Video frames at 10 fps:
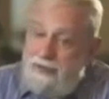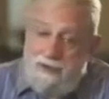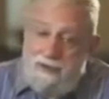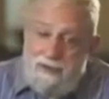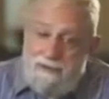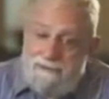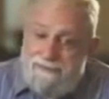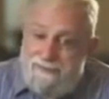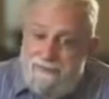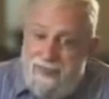Because,
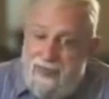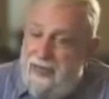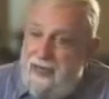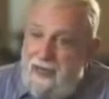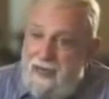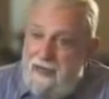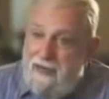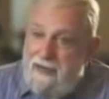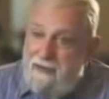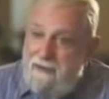like any
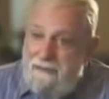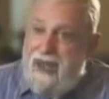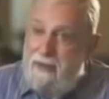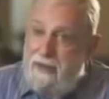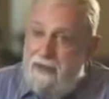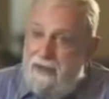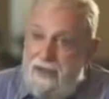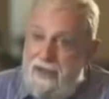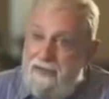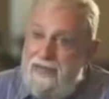mammal,
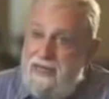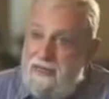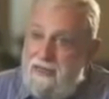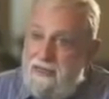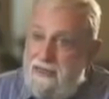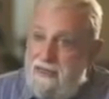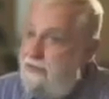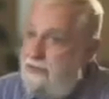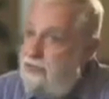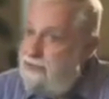they have needs. They
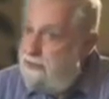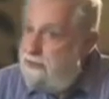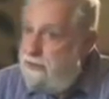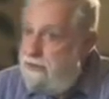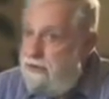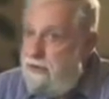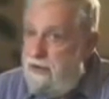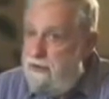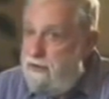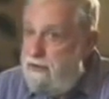have needs for food,
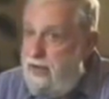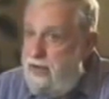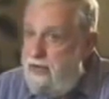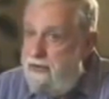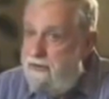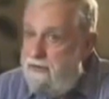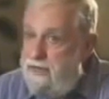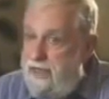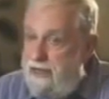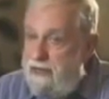for money, for
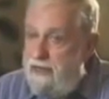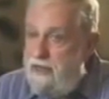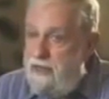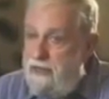sex,